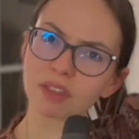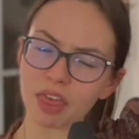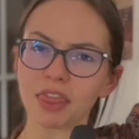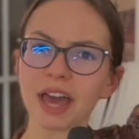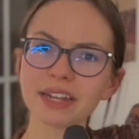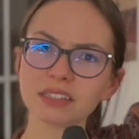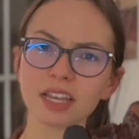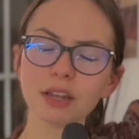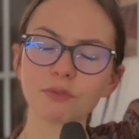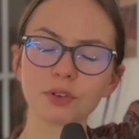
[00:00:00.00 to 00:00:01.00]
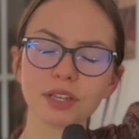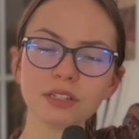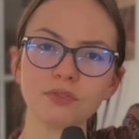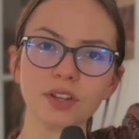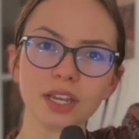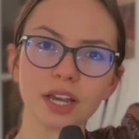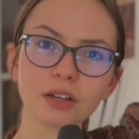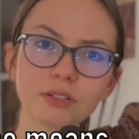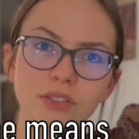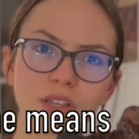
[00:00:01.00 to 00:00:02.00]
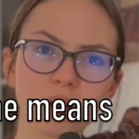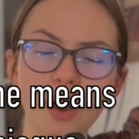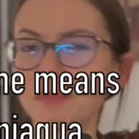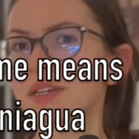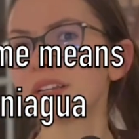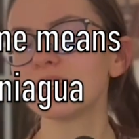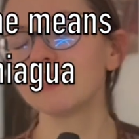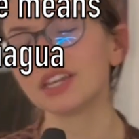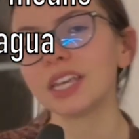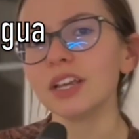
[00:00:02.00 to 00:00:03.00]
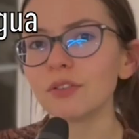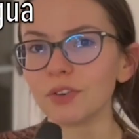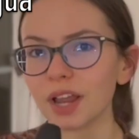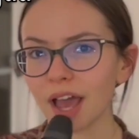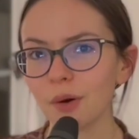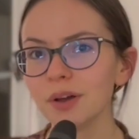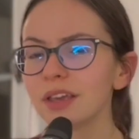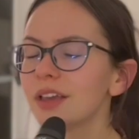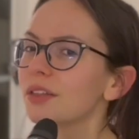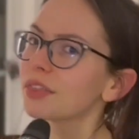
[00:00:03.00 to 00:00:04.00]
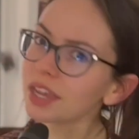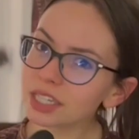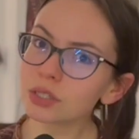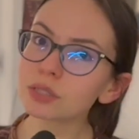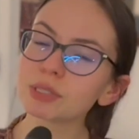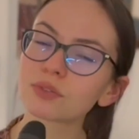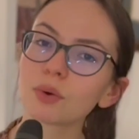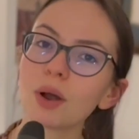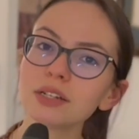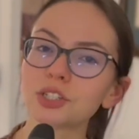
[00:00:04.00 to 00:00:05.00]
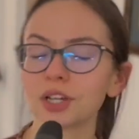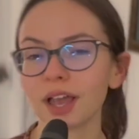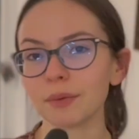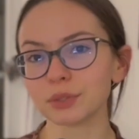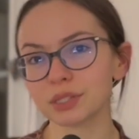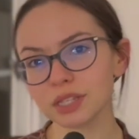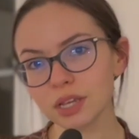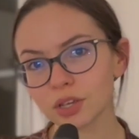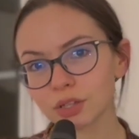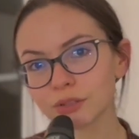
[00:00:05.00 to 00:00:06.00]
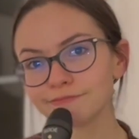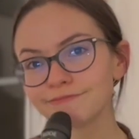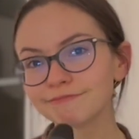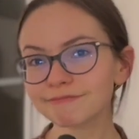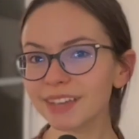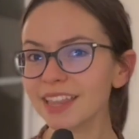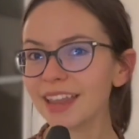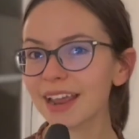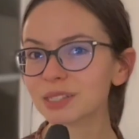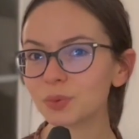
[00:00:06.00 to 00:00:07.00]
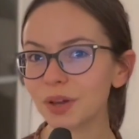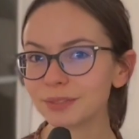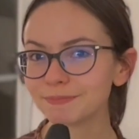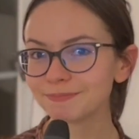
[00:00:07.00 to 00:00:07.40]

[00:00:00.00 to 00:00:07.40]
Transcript: That is it for this video, so I'm gonna leave it here for now. Thank you so much for watching. I will see you in the next one.